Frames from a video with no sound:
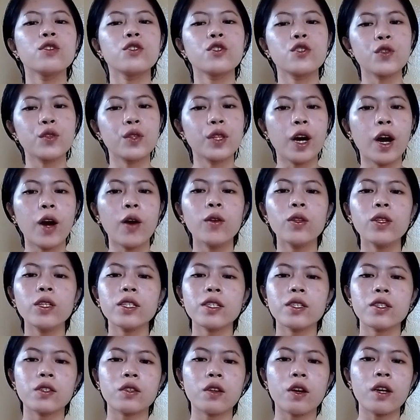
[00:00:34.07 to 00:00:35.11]
So now
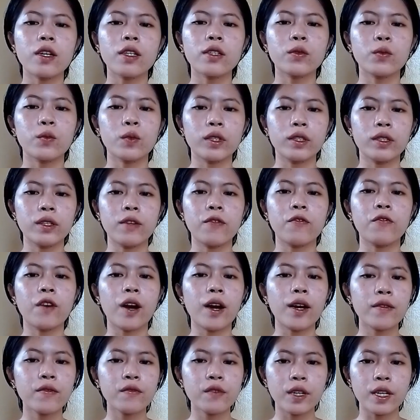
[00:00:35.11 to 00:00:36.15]
let's start with the
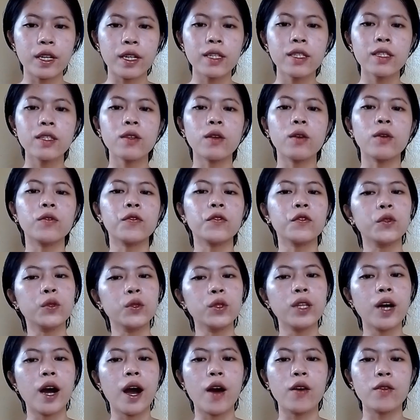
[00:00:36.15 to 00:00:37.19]
5S of
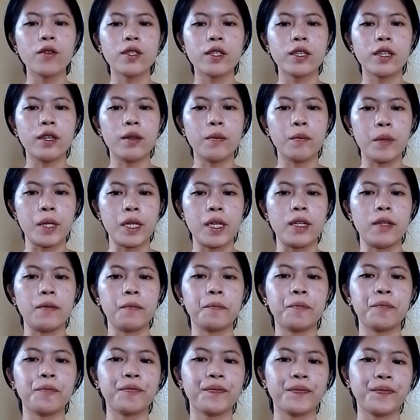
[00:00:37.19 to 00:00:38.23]
good housekeeping.
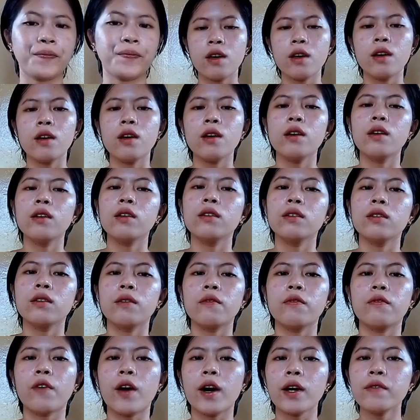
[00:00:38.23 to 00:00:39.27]

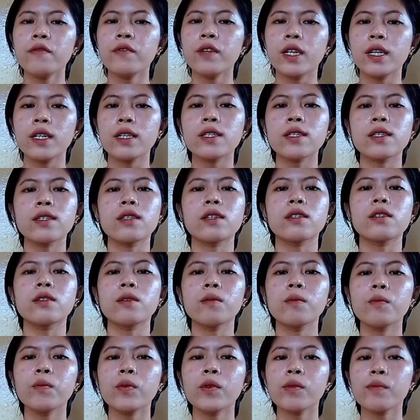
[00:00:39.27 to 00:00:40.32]
5S is a
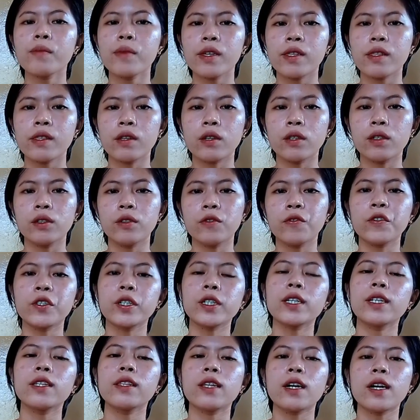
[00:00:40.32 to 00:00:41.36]
simple method of
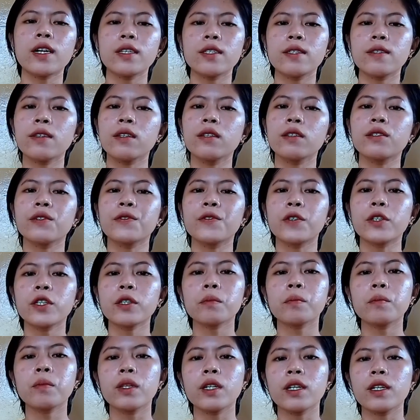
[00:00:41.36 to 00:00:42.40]
organizing the
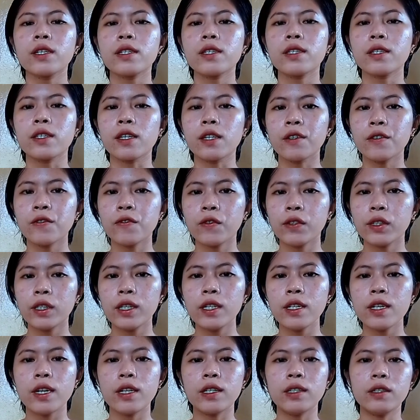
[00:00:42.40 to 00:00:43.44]
workplace
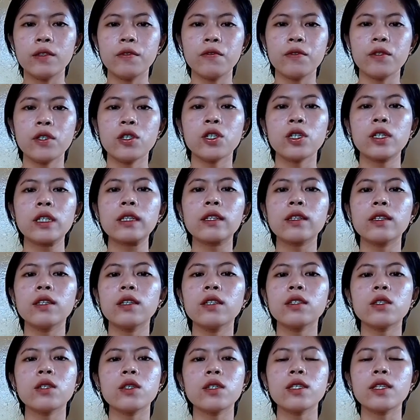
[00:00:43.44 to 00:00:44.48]
safely and efficiently
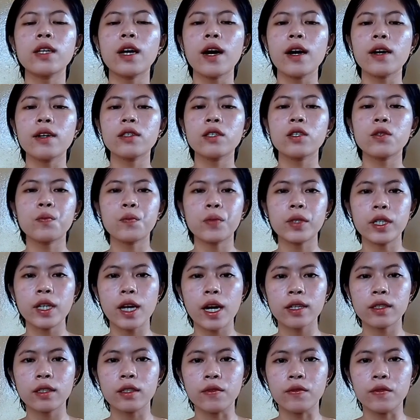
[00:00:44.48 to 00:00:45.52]
to enhance
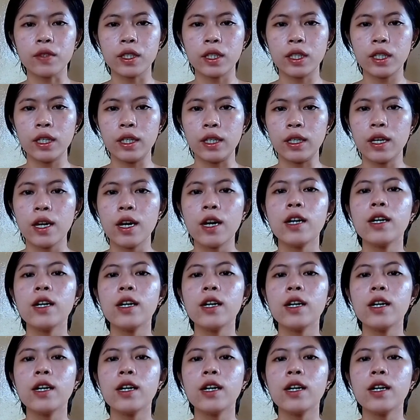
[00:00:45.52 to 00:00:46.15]
productivity.